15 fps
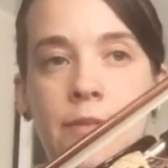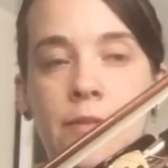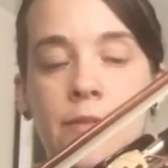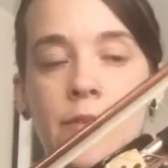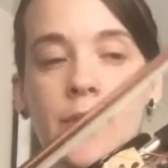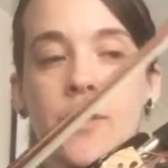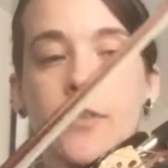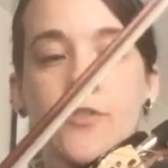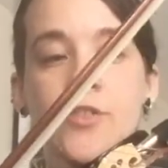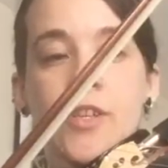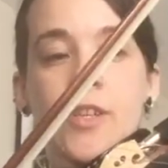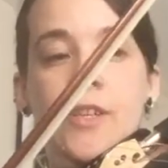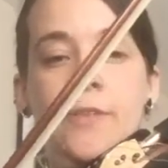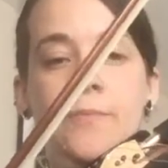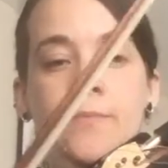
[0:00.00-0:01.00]
to the
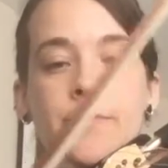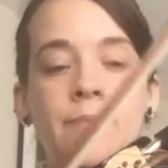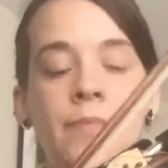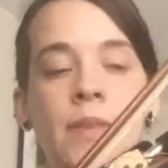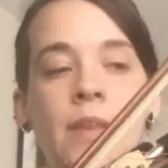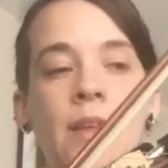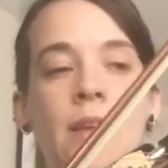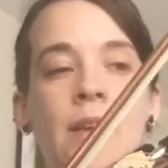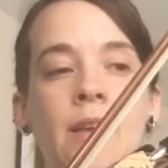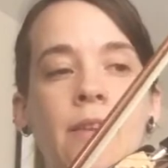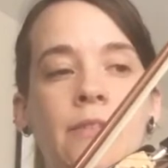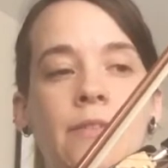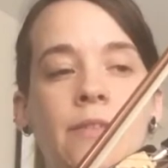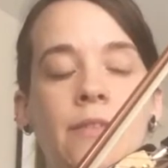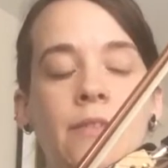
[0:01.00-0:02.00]
G.
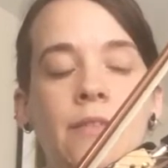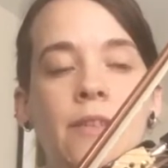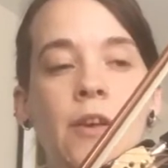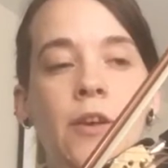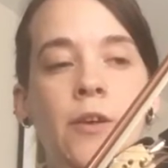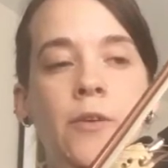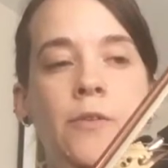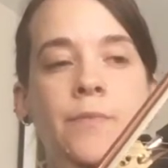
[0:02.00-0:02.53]
So,